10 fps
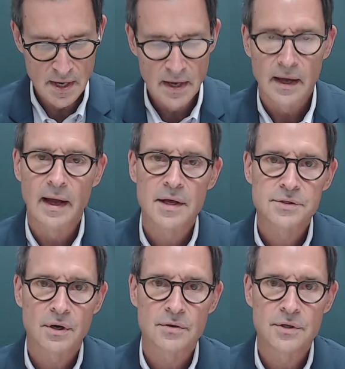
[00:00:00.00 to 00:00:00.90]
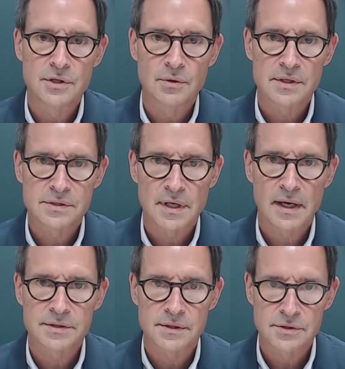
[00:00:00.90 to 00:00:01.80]
as are the U.S.
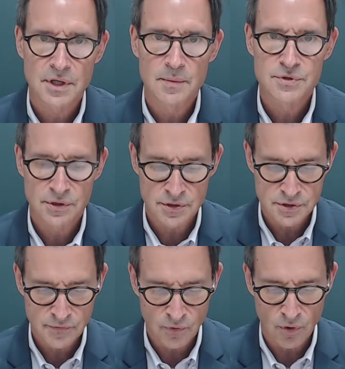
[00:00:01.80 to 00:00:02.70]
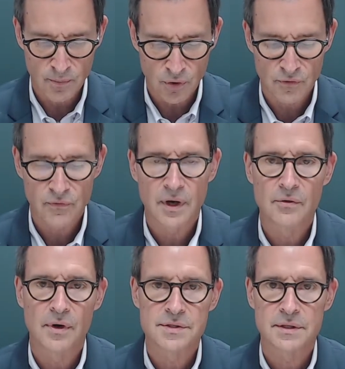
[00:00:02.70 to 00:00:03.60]
tax exemptions for bona fide
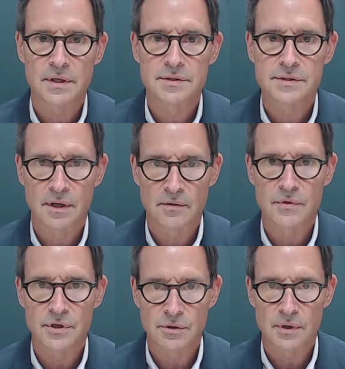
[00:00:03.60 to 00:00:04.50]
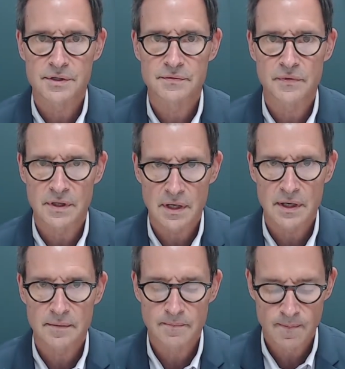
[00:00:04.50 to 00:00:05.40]
residents of the
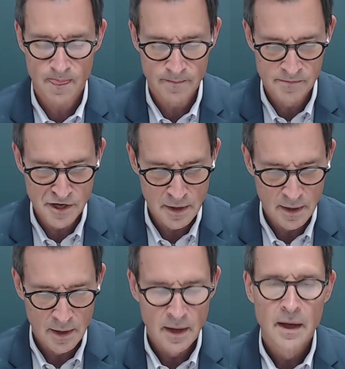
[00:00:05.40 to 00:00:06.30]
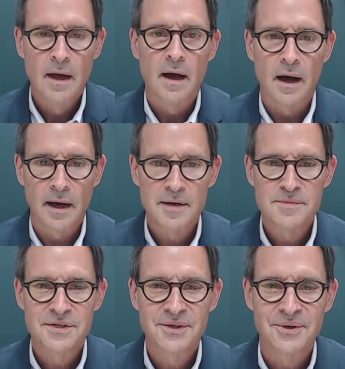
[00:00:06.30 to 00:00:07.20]
USVI. Item
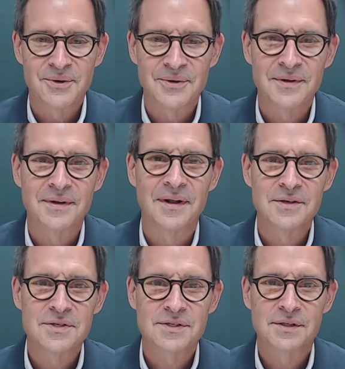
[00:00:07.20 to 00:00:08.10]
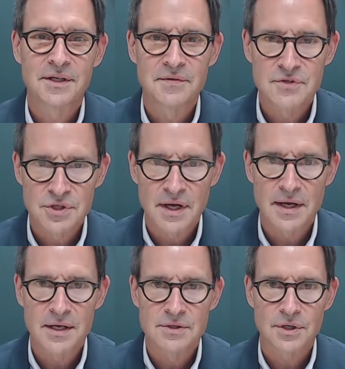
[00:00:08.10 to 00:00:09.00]
2, legislative
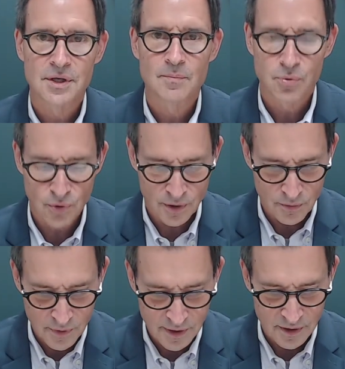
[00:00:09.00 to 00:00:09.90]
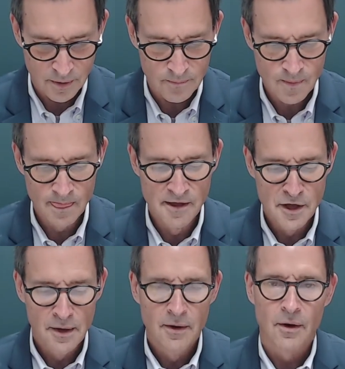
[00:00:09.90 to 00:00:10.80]
change in Puerto Rico.
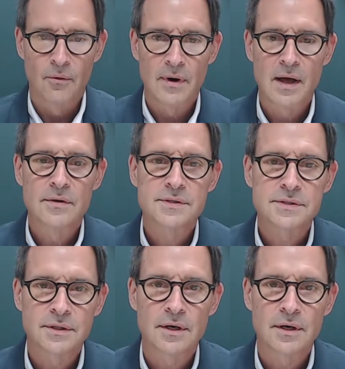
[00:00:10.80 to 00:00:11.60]
Around the start